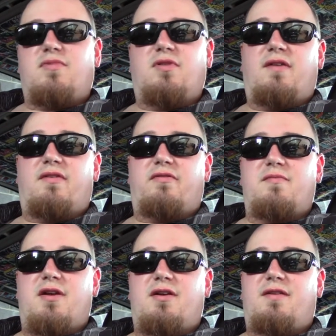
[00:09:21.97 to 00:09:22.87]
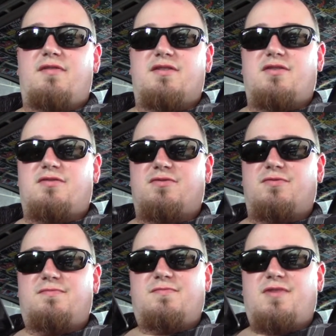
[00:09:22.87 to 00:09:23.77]
Love every minute of it. It's
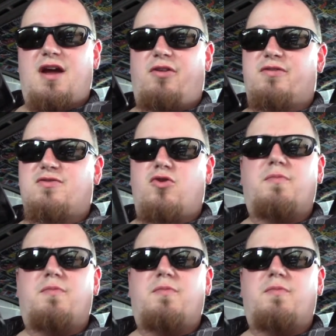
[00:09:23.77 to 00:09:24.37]
also kind of looks cool.